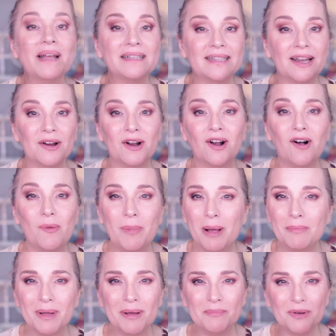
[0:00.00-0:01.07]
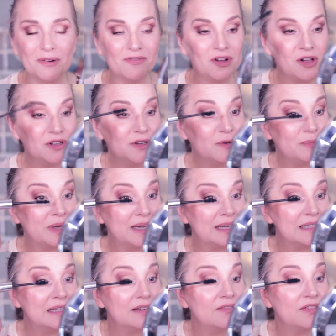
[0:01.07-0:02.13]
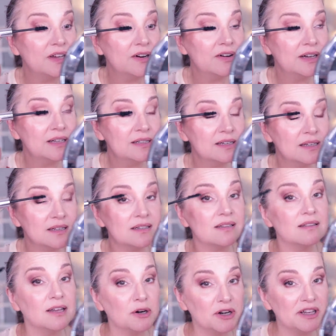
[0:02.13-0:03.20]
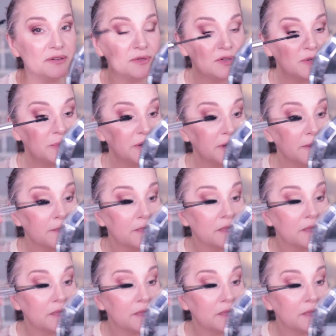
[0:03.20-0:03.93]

a mascara called Pump Up Your Volume? Because if there isn't, there needs to be.